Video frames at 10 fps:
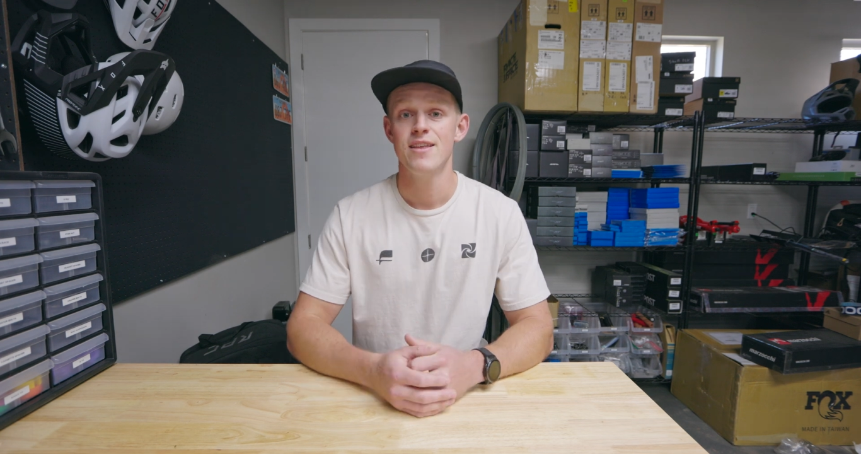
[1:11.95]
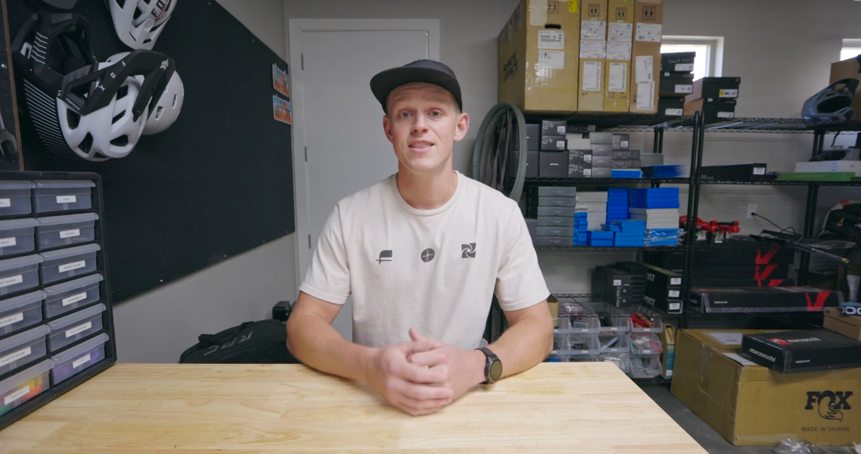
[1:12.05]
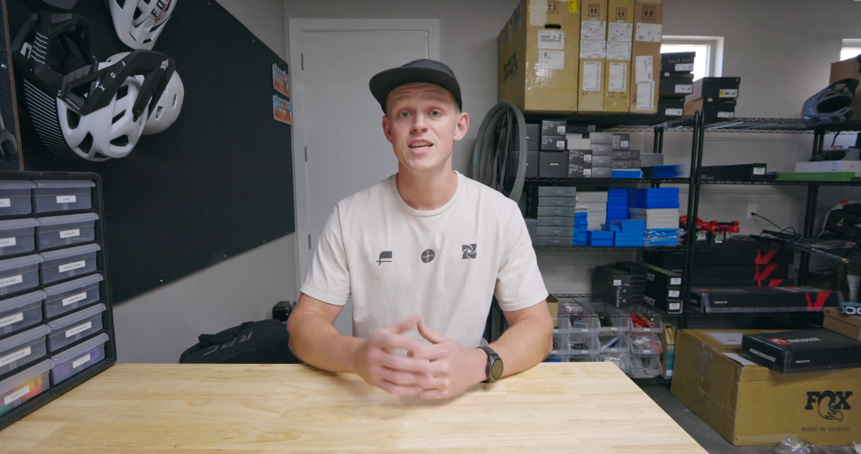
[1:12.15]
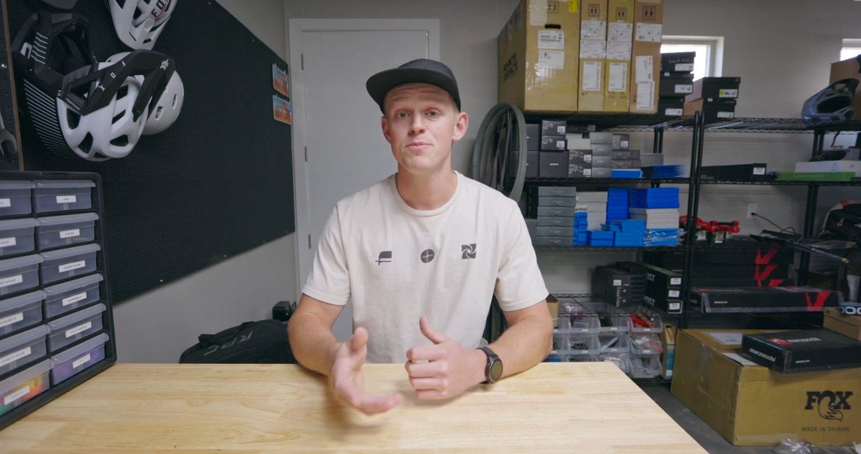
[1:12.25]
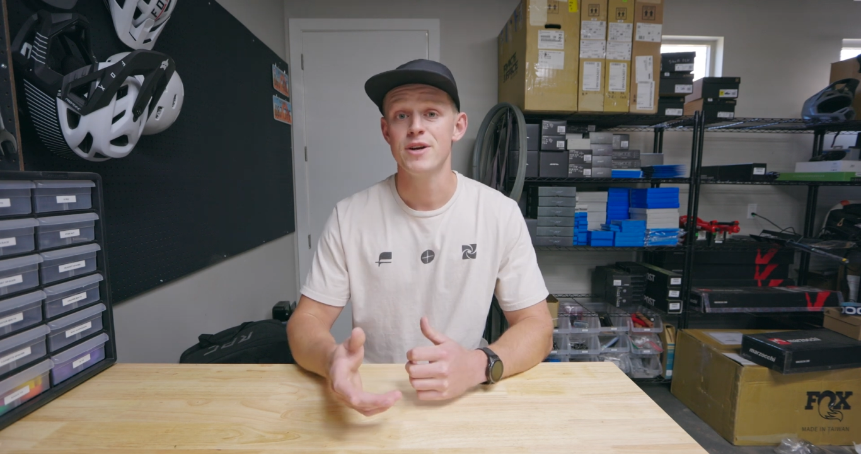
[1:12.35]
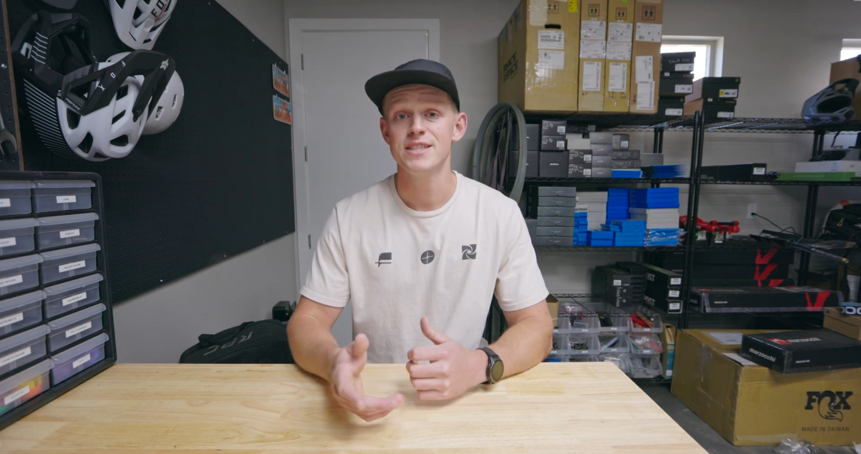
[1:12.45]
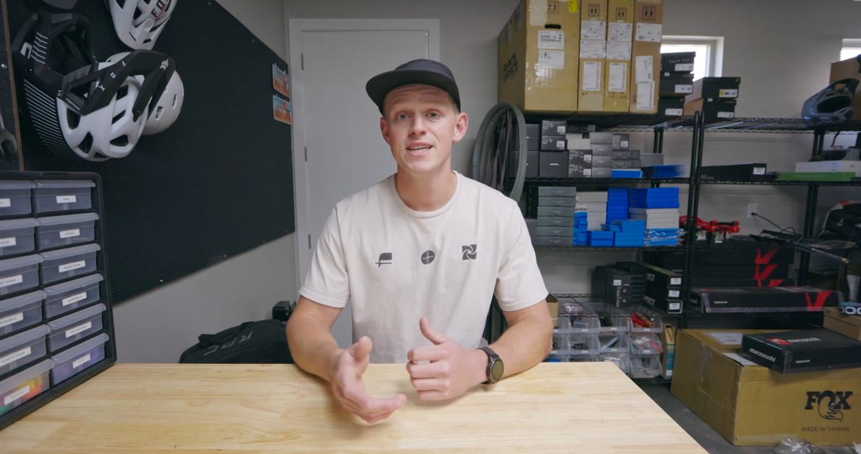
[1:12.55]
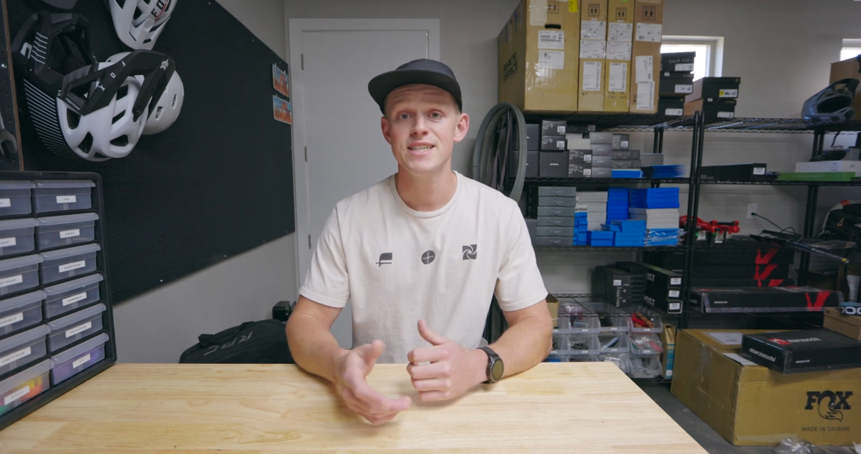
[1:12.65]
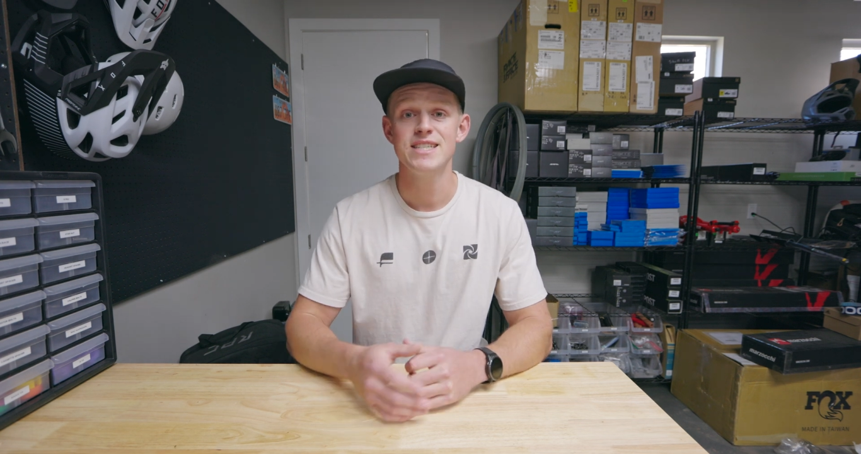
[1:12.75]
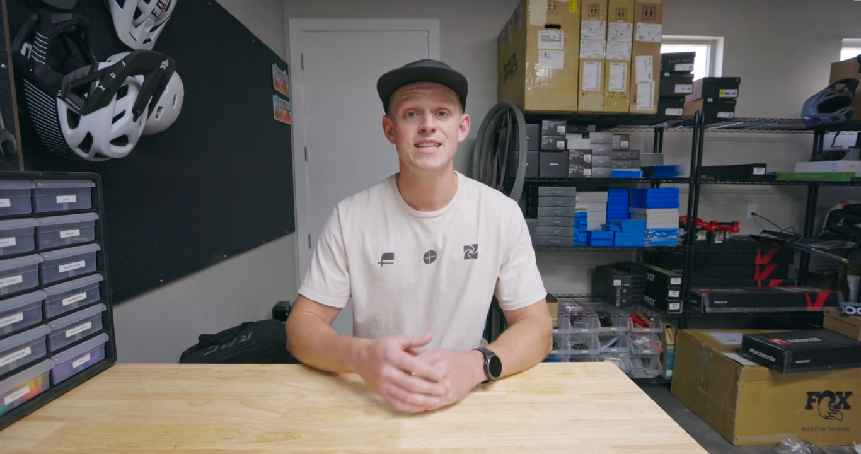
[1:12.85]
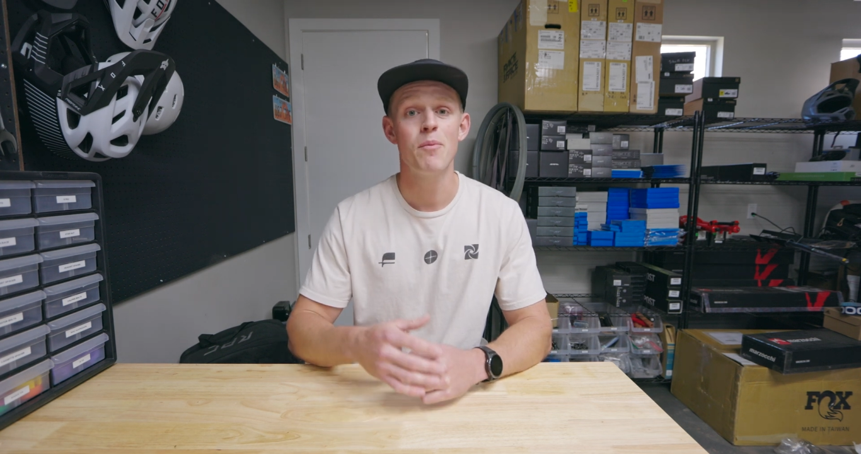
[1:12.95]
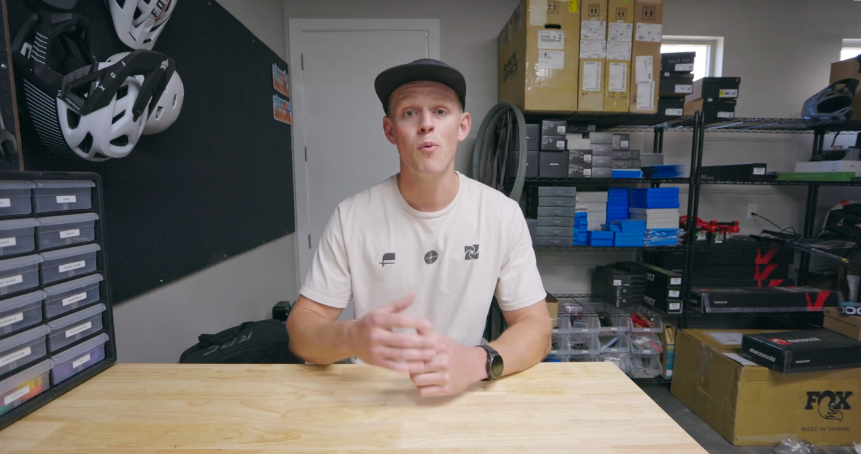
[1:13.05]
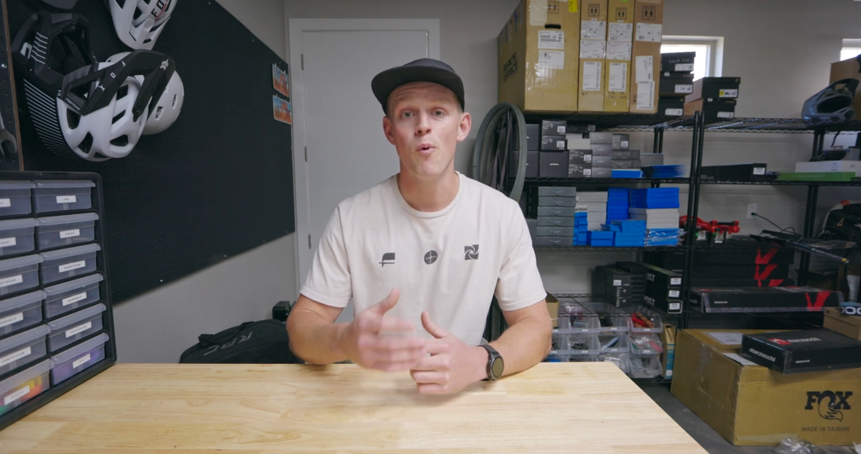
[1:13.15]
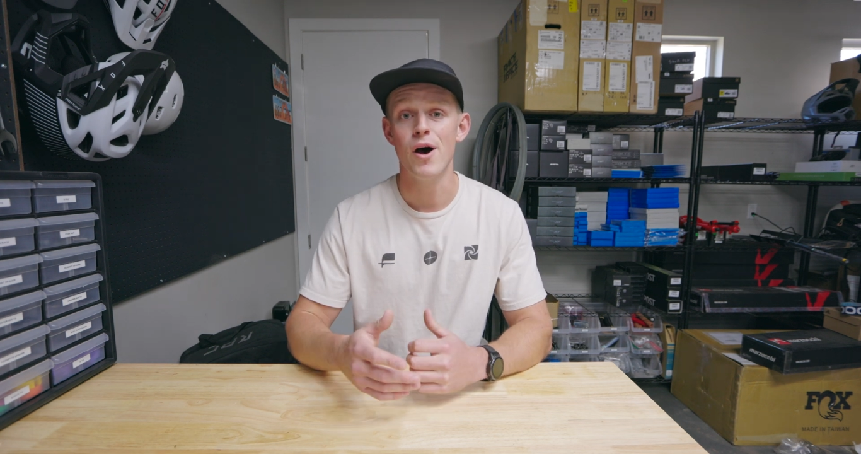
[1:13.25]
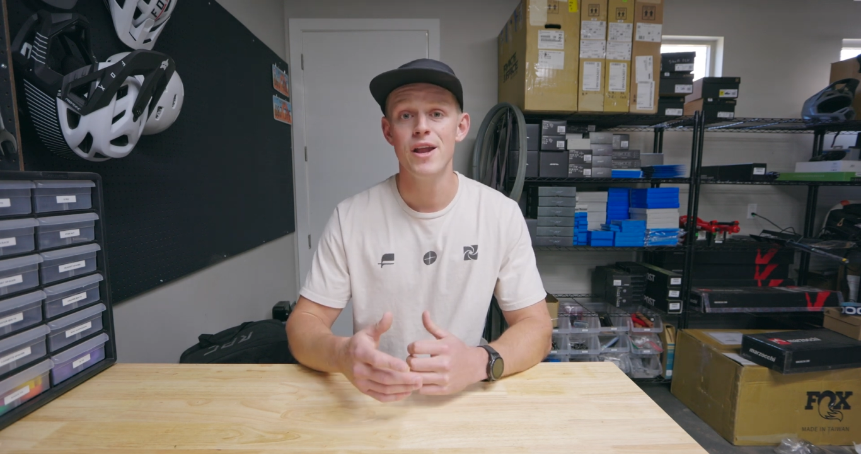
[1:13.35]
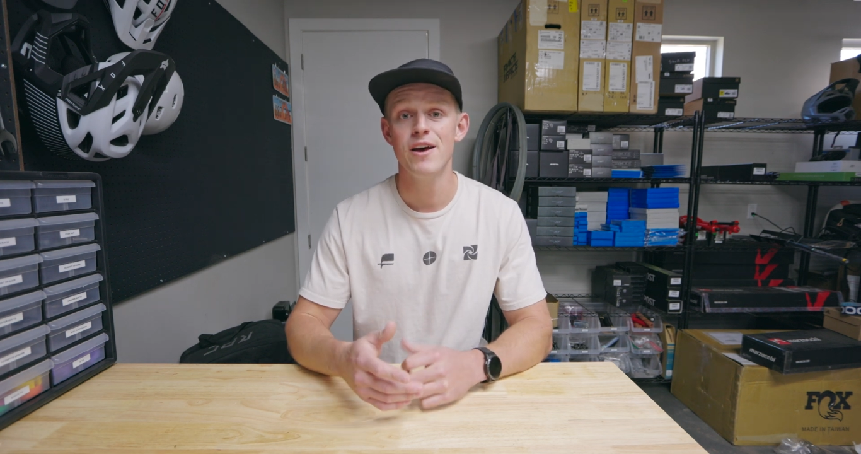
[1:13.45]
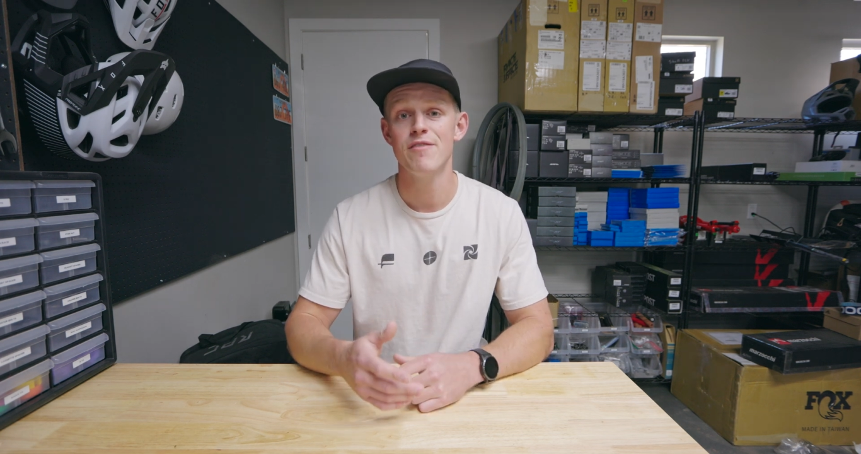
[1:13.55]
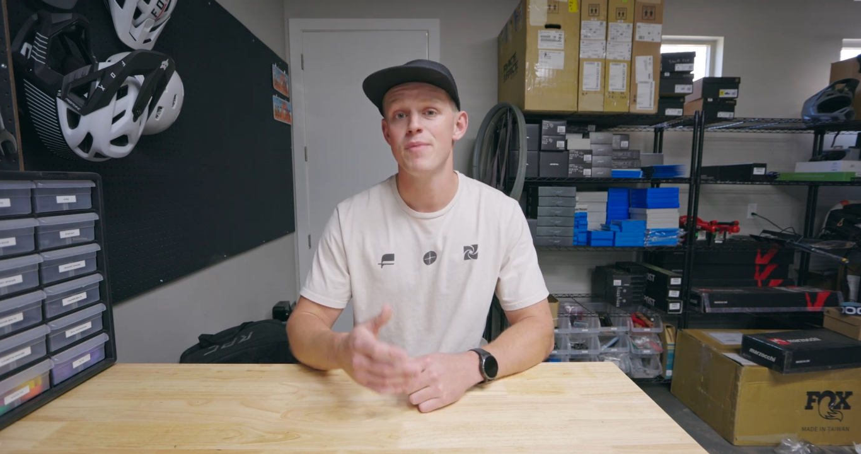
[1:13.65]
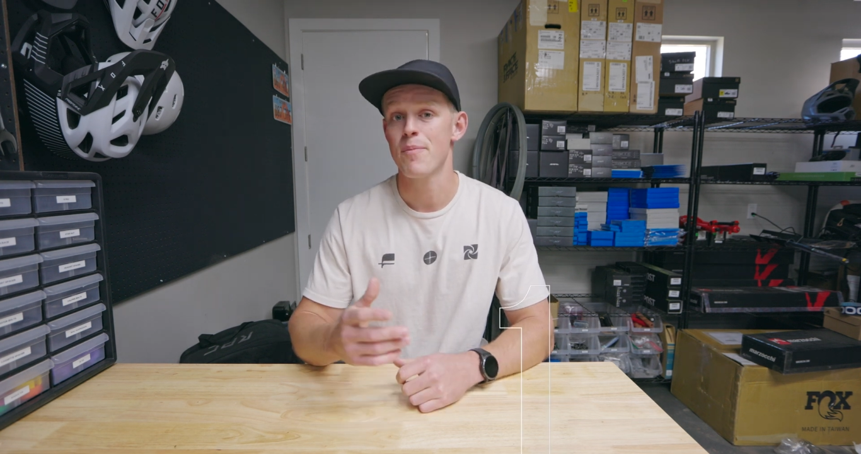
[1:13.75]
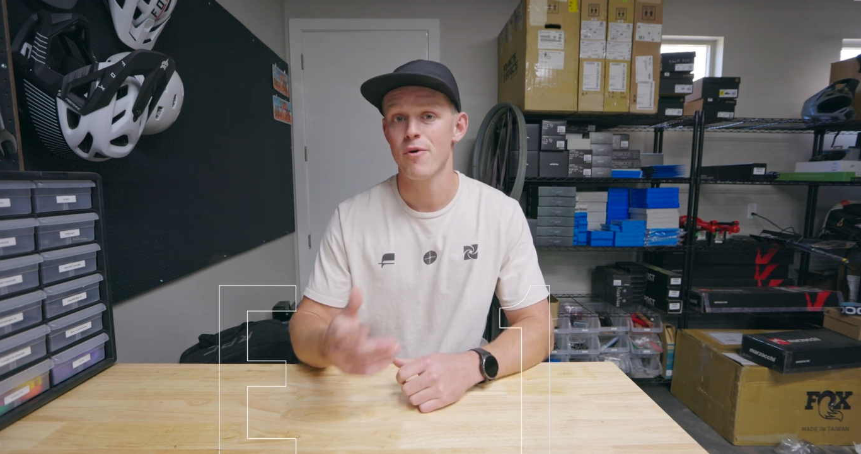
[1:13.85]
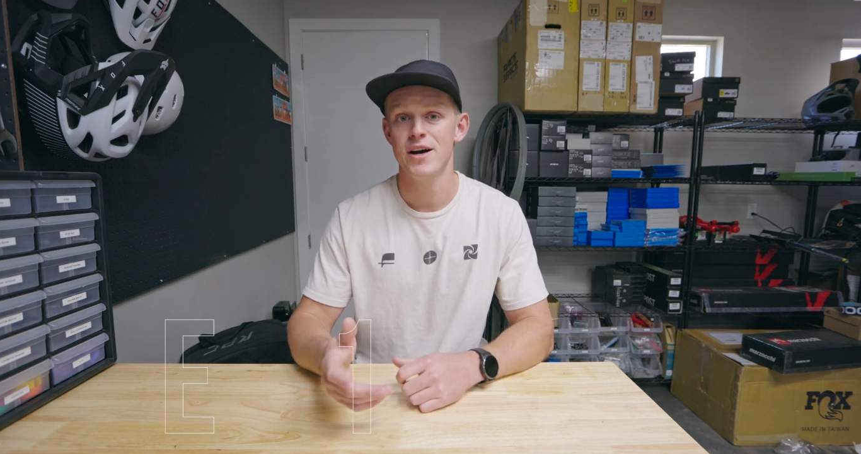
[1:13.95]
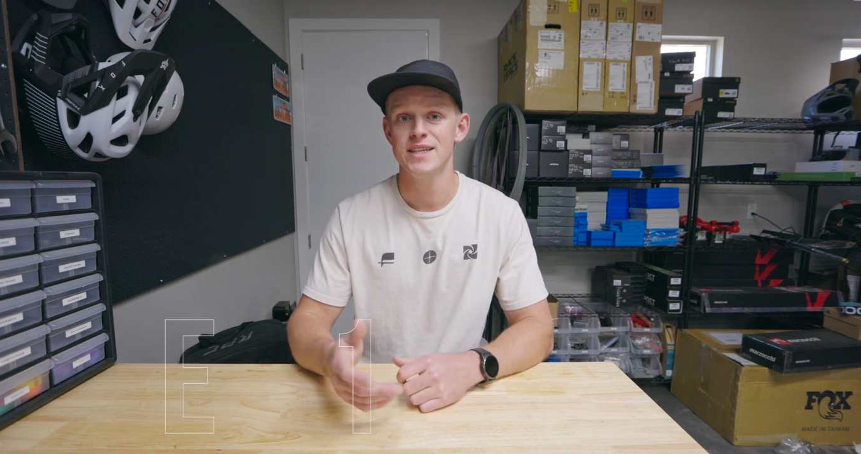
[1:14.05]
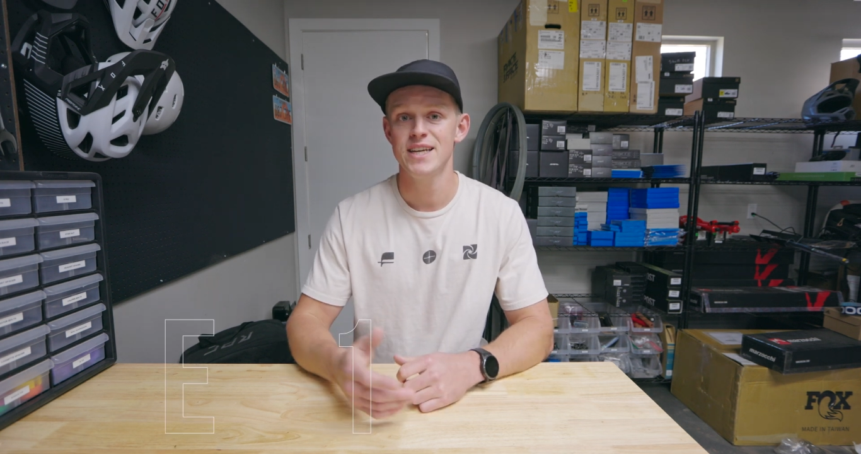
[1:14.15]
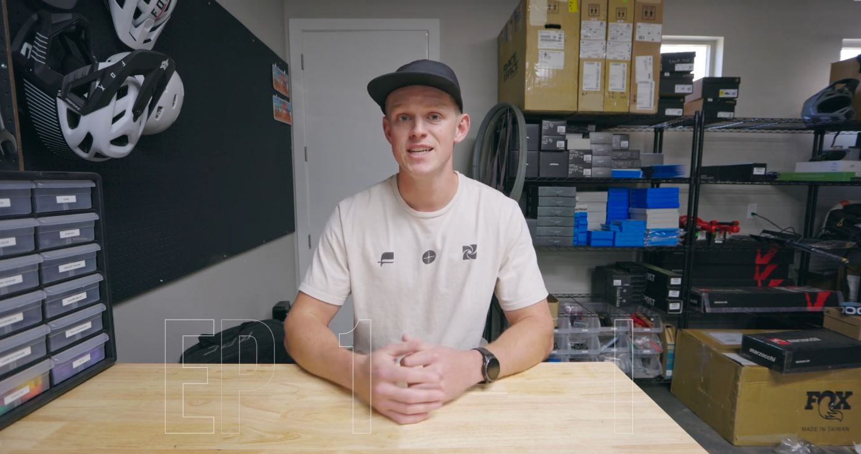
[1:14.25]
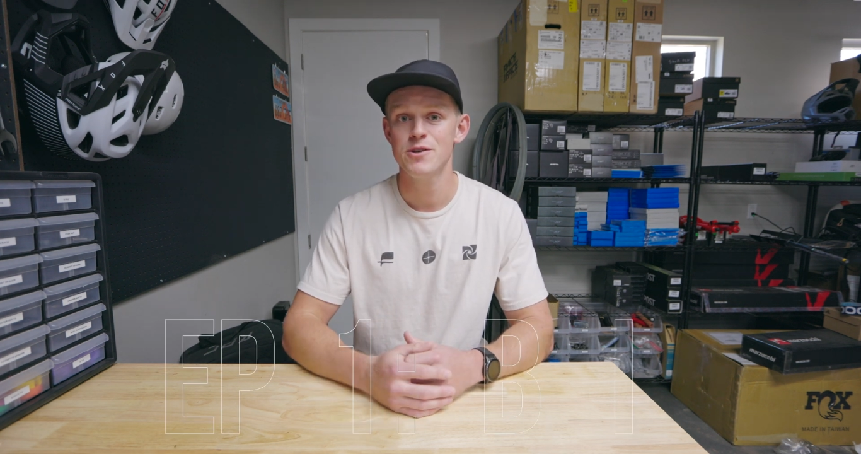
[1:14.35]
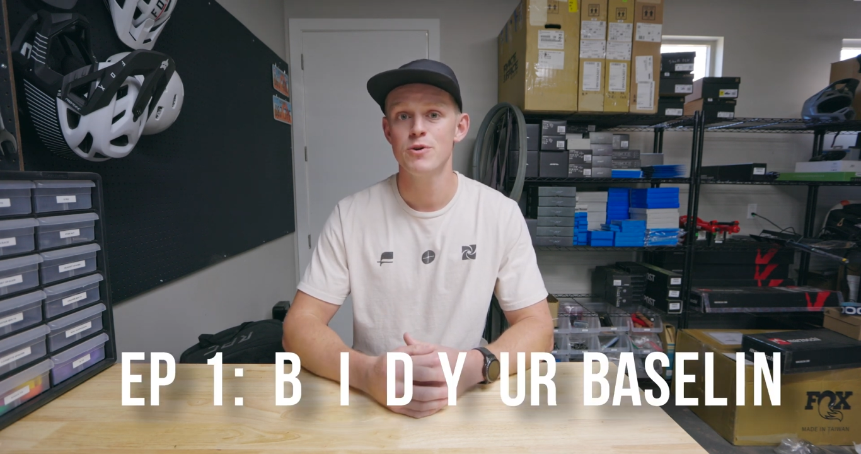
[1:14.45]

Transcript: This brings us to step 1 of my process,